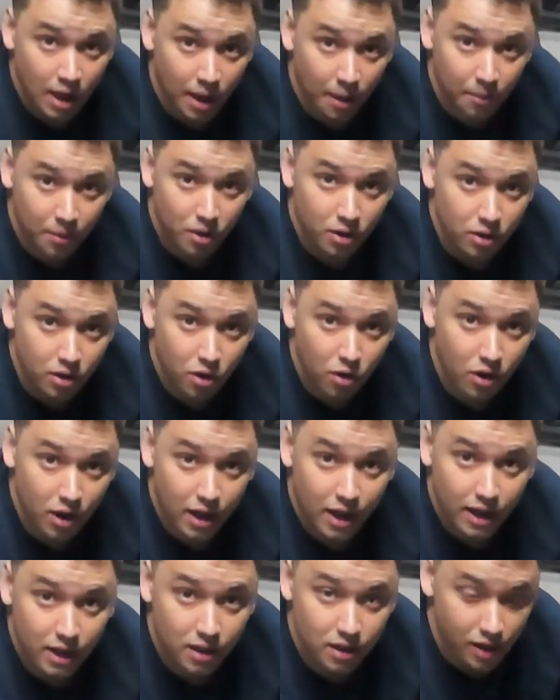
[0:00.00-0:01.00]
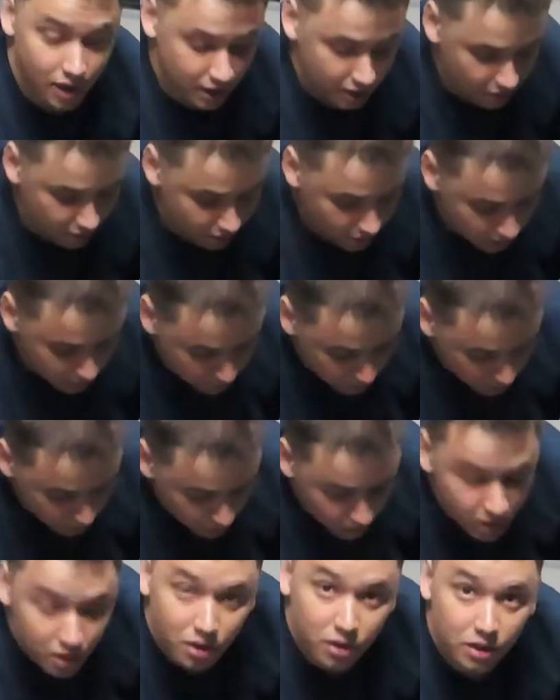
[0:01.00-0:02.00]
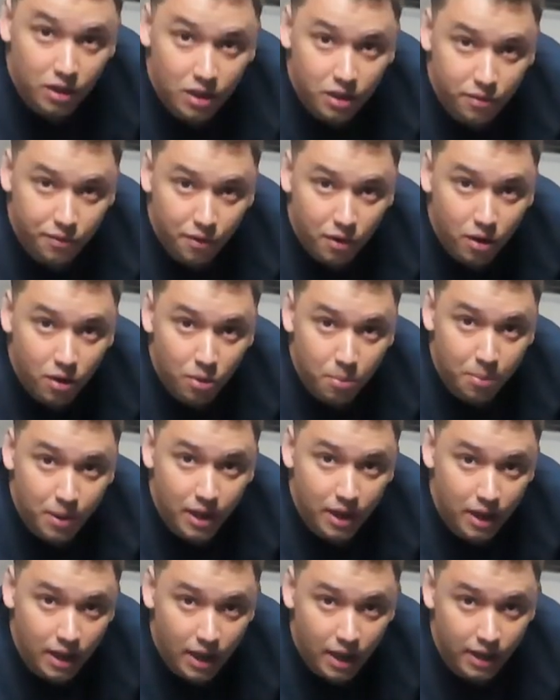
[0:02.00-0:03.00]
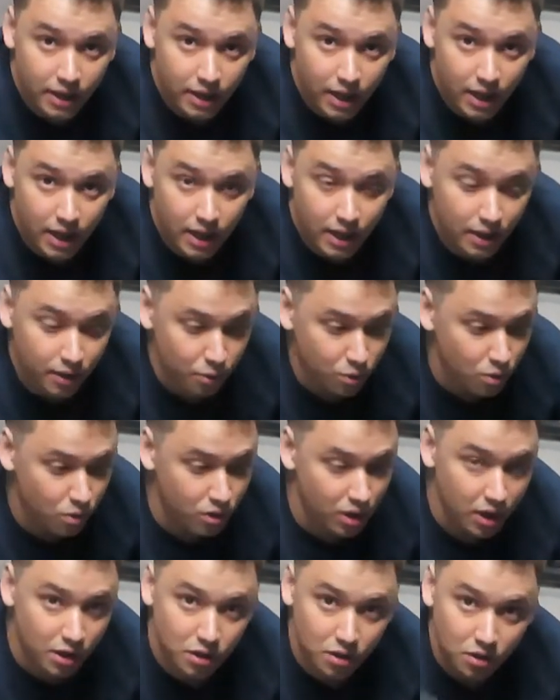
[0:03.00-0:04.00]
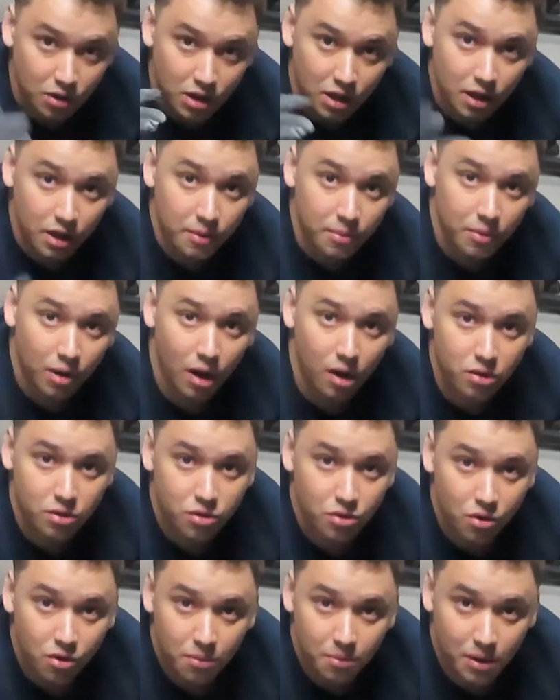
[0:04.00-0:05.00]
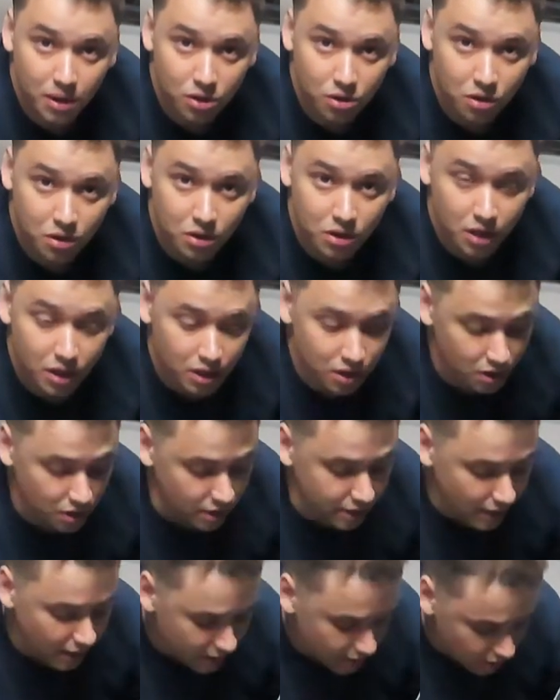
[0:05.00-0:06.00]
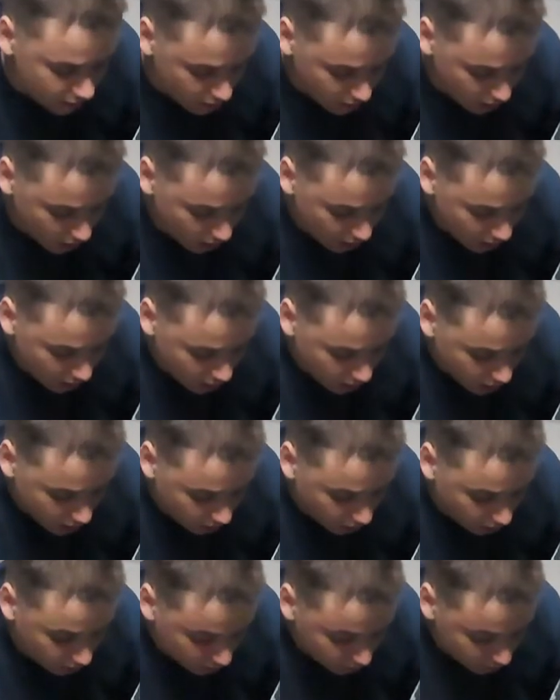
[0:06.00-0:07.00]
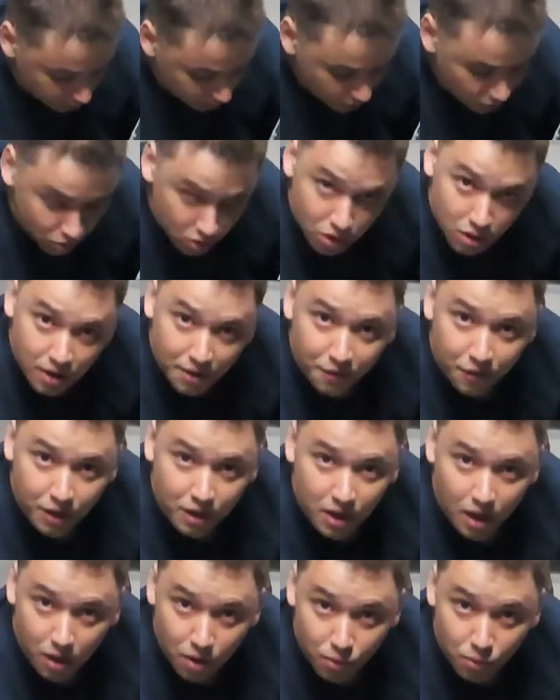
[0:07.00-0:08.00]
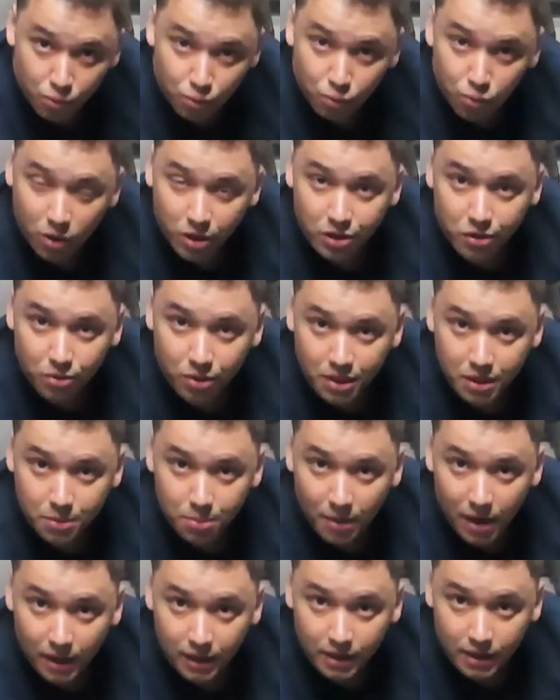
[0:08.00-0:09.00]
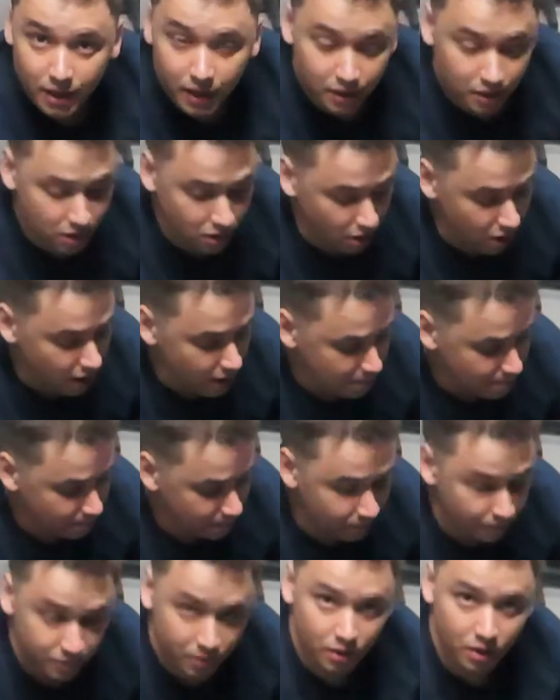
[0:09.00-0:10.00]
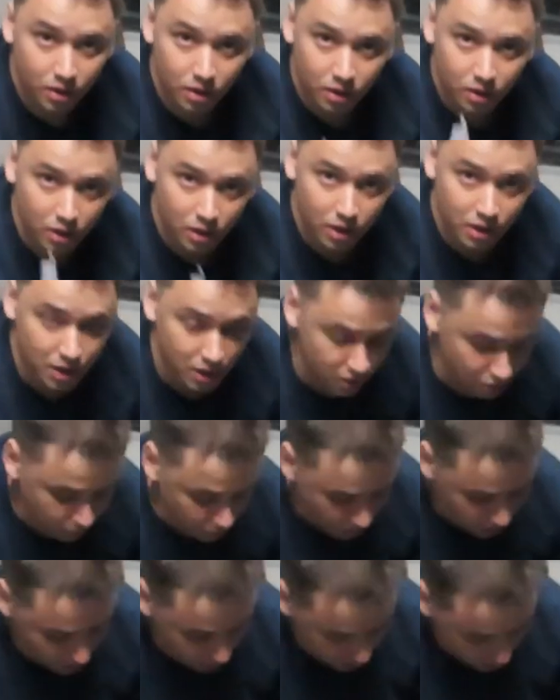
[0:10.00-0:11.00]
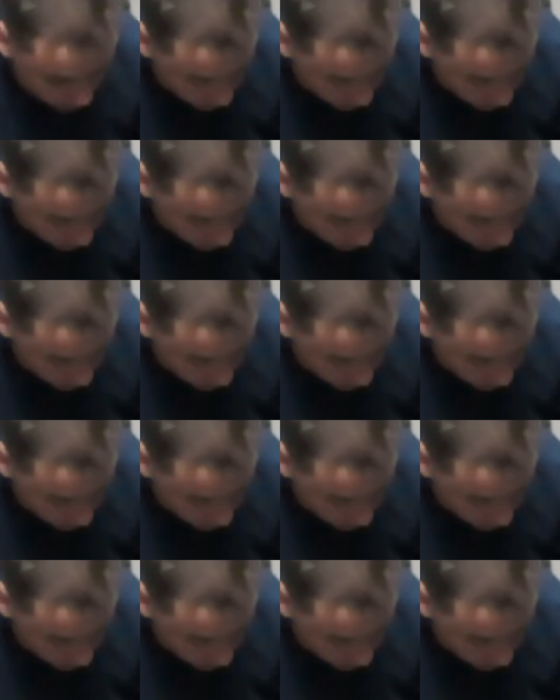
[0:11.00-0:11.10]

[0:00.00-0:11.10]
I'm gonna go ahead, you guys are gonna see me working on this for a little bit, and then we'll get to the outro, and make sure you stick it to the end so you can find out what to expect next, all right? let's get to work.